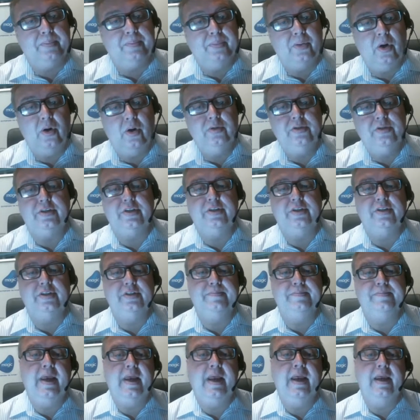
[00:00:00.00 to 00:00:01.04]

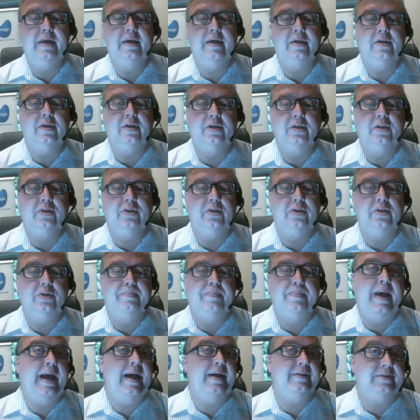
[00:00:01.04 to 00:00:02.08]
approaches may
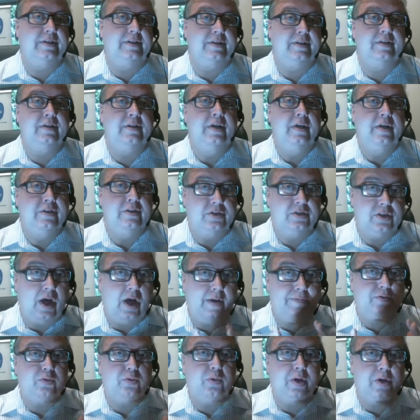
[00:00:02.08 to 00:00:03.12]
include passing
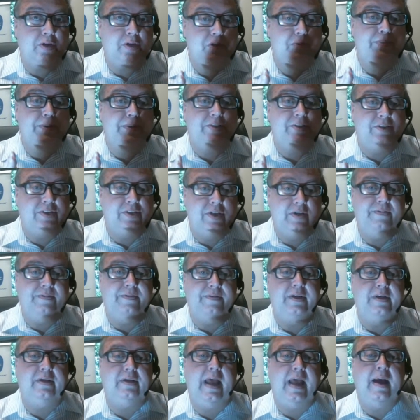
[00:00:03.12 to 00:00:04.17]

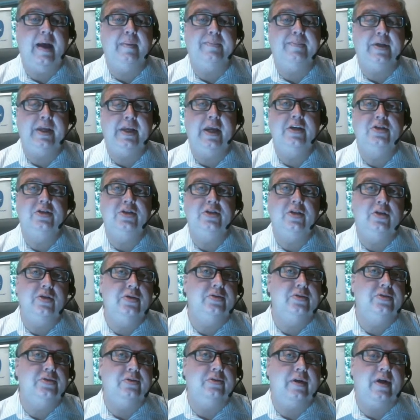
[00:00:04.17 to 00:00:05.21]
software-specific application
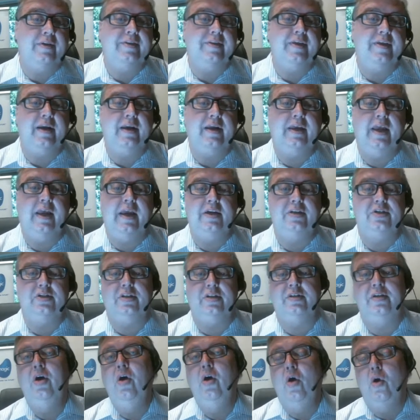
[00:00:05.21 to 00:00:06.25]
user
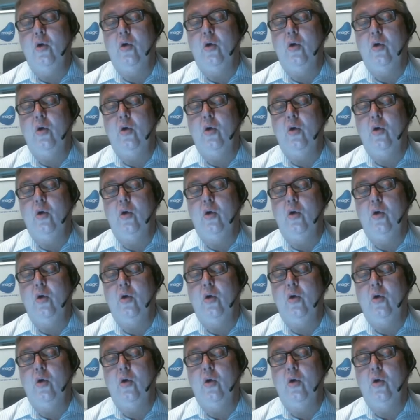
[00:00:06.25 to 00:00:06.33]
authentication